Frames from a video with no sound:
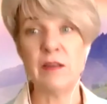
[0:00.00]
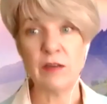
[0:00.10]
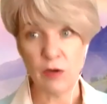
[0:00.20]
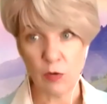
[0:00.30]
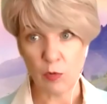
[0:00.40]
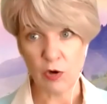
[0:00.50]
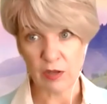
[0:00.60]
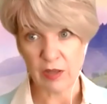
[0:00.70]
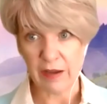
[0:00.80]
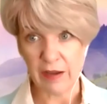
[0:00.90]
no more
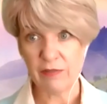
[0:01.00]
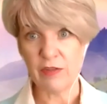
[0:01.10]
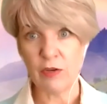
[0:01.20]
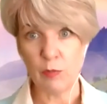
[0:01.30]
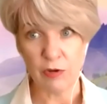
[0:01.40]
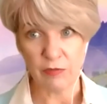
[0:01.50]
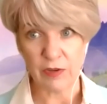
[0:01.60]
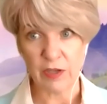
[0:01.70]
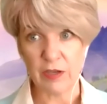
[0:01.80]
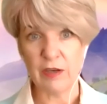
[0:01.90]
life, no more
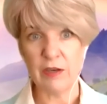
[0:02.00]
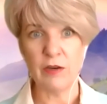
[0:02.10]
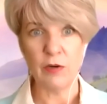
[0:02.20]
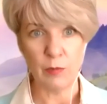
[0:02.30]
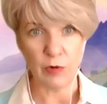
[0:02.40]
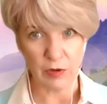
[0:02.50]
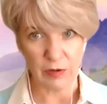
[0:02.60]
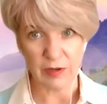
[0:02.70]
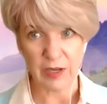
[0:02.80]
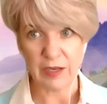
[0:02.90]
fun, no
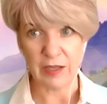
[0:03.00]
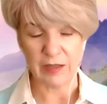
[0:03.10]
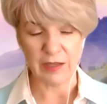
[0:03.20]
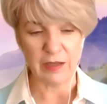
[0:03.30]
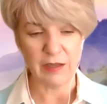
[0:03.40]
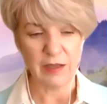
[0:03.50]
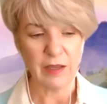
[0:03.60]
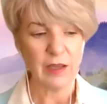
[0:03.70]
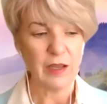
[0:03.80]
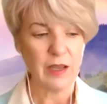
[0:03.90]
more anything.
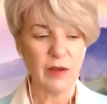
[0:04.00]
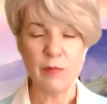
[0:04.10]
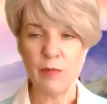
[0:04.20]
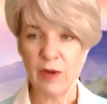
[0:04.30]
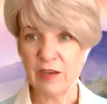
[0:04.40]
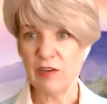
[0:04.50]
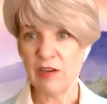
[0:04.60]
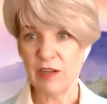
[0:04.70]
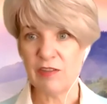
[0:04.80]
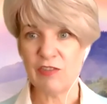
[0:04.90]
Mm-hmm. Yeah. When
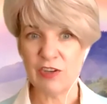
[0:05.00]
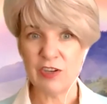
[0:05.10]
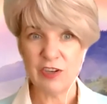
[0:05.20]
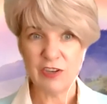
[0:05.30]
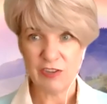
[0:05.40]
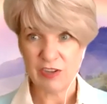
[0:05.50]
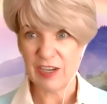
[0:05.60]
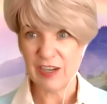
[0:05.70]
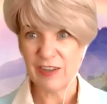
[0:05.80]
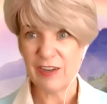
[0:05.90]
she, she
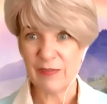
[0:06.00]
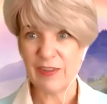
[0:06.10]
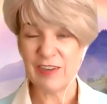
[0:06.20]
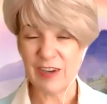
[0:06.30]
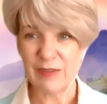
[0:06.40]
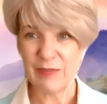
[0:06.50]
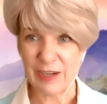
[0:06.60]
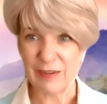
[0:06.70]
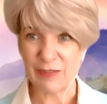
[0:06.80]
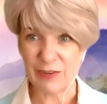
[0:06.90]
held up the
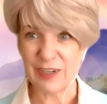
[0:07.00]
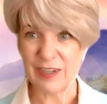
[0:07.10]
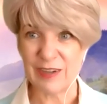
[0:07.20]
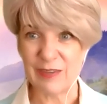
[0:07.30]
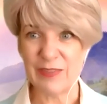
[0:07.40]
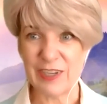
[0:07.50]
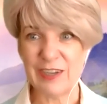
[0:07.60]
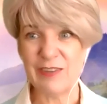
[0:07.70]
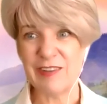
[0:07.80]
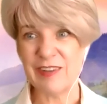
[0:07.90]
timeline for him,
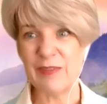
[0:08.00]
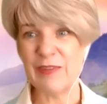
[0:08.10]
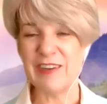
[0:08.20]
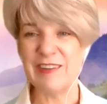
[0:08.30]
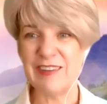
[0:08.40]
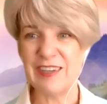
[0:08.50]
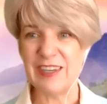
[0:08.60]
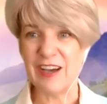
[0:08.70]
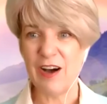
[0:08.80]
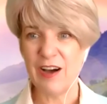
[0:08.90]
he was able to
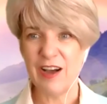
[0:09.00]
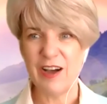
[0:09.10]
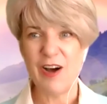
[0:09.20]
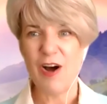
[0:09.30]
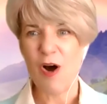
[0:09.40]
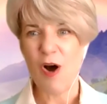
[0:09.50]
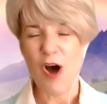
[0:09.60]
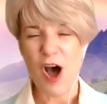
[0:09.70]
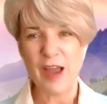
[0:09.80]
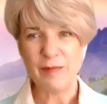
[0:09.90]
see,
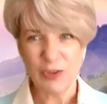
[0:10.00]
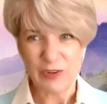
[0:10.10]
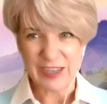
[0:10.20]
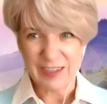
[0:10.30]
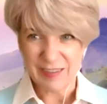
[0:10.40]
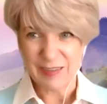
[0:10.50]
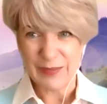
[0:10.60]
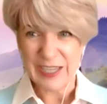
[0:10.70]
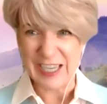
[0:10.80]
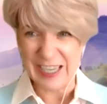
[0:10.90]
I'm doing this to
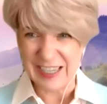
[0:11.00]
me.